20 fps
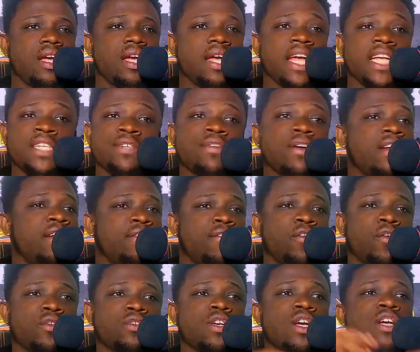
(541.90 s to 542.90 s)
It's very
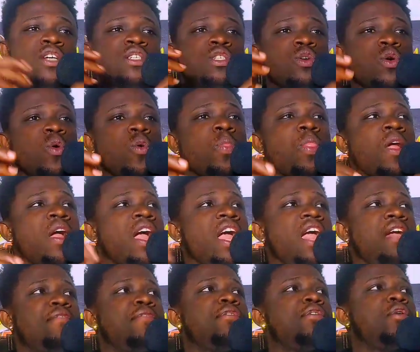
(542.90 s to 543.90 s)
difficult. So
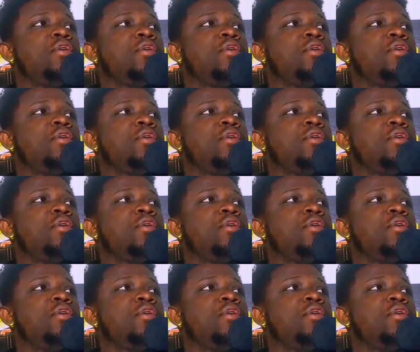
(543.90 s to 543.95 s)
if you